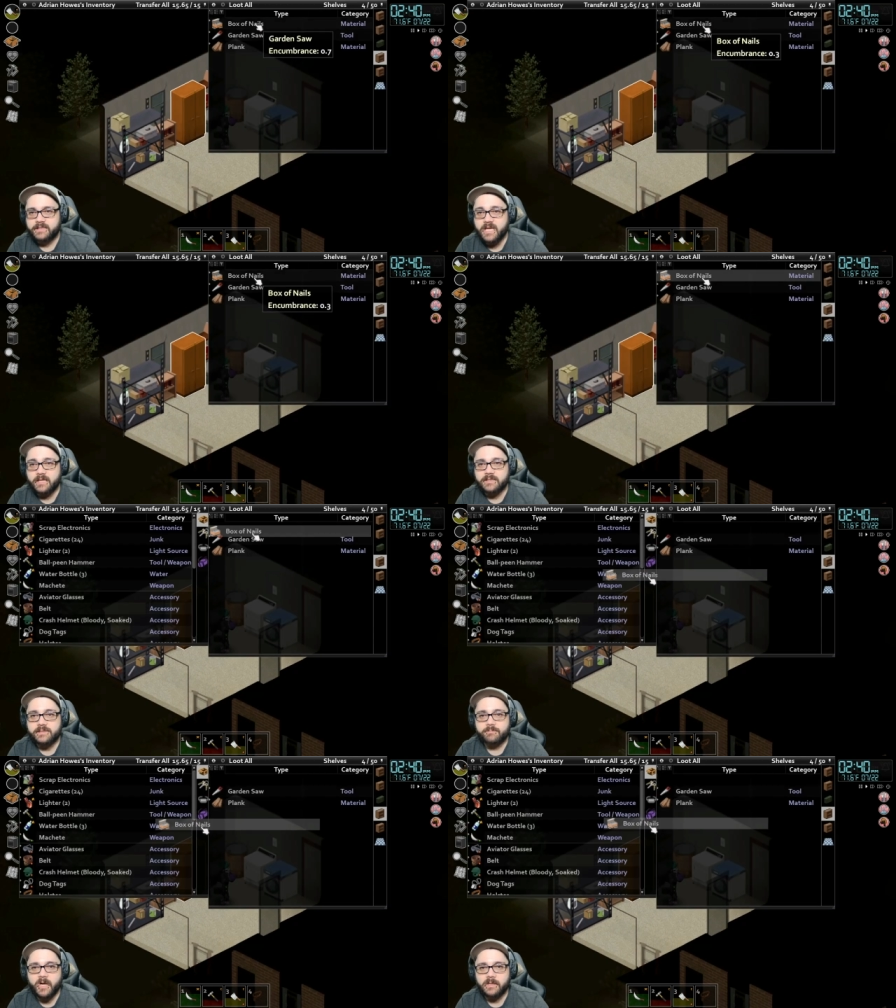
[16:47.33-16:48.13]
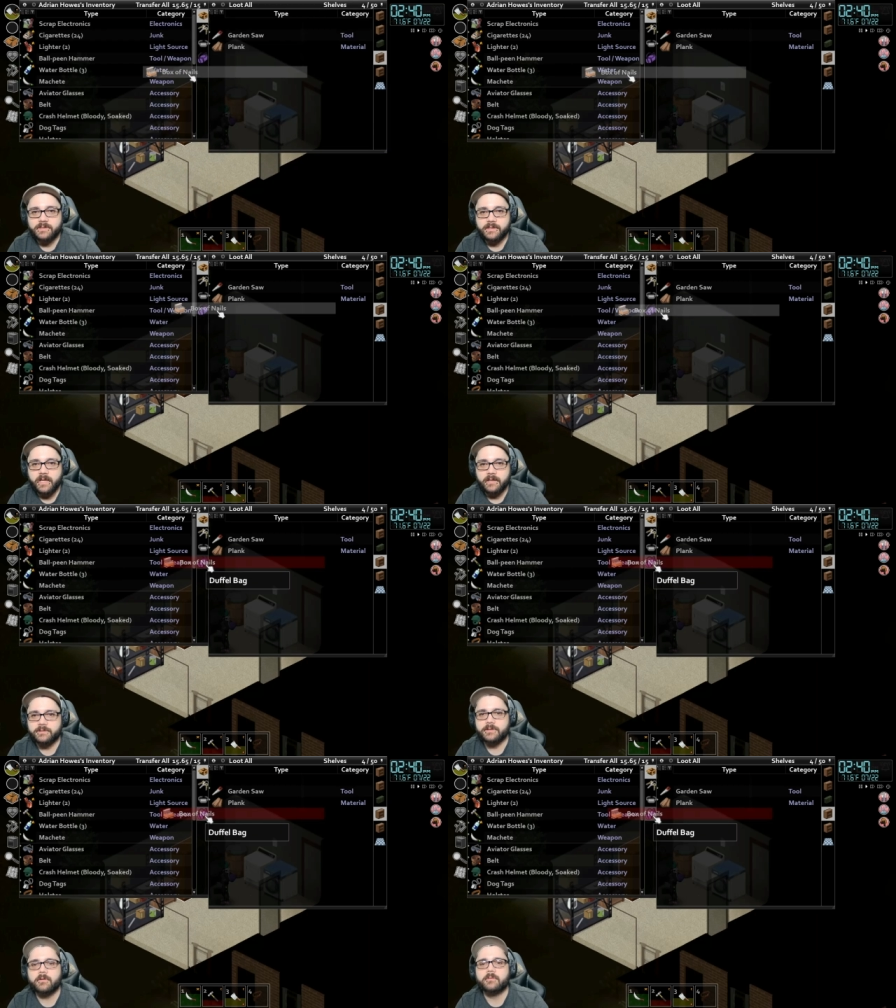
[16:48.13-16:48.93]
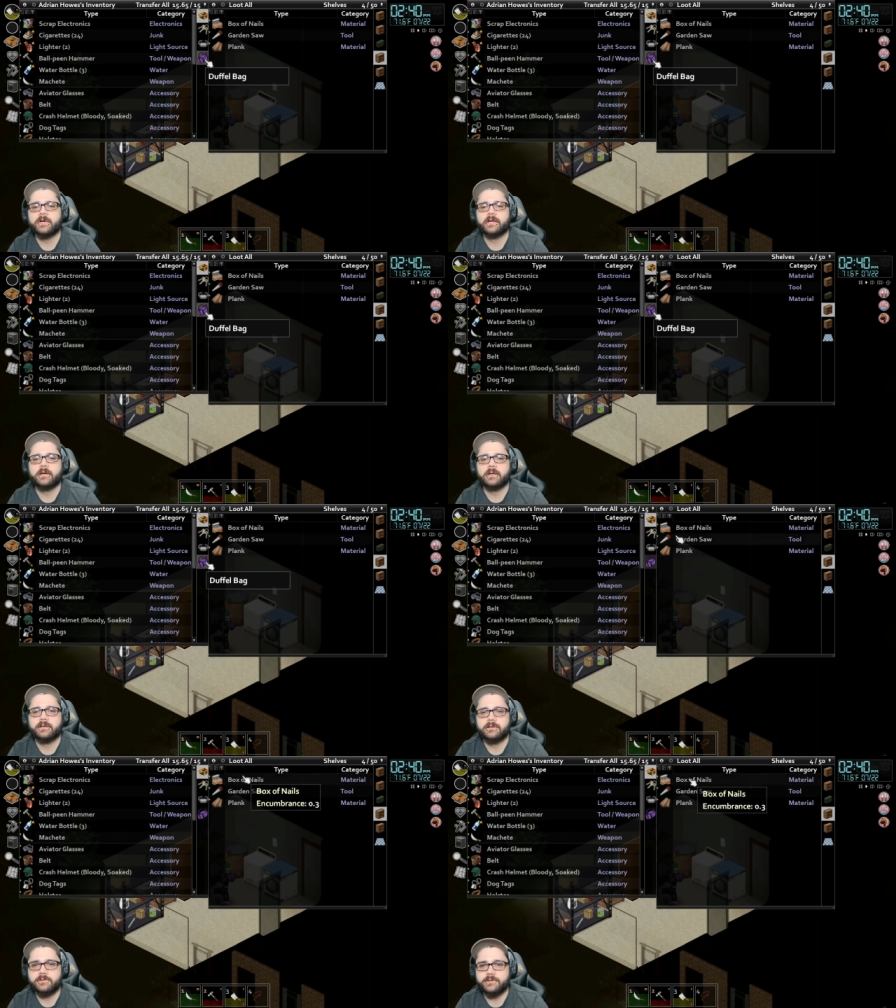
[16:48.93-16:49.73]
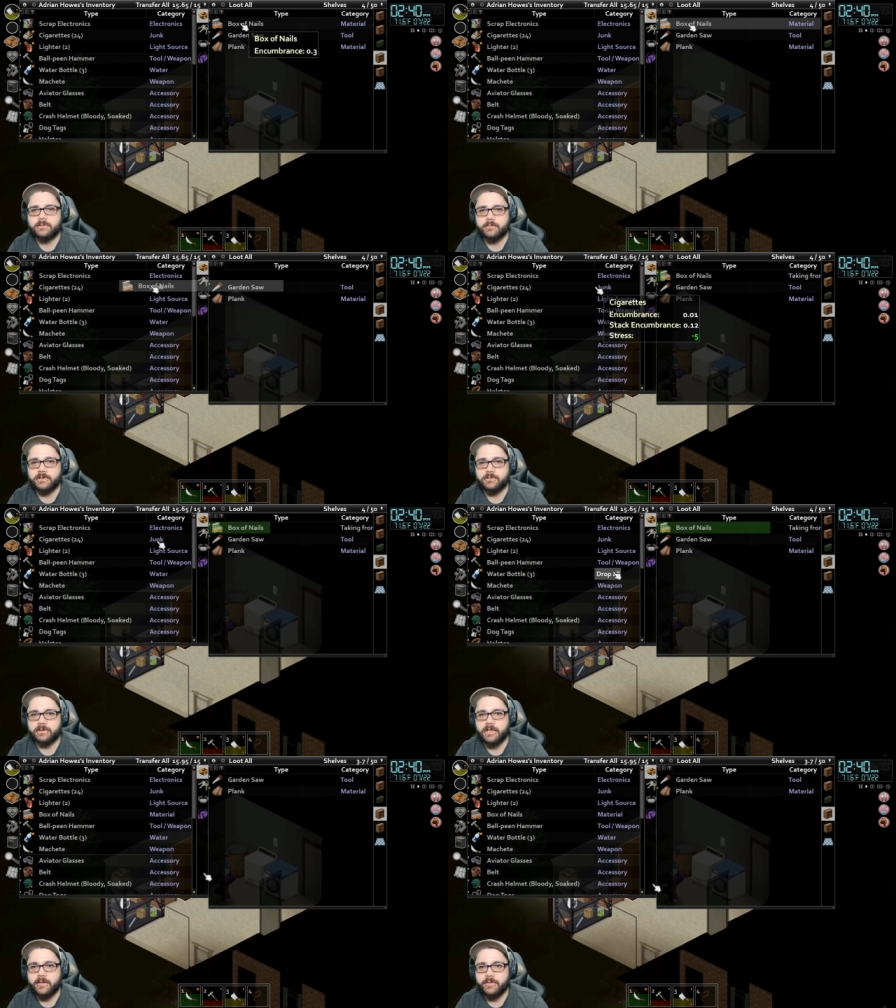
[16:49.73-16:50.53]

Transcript: Yes! Box of nails. Oh my god. I can do so much with that.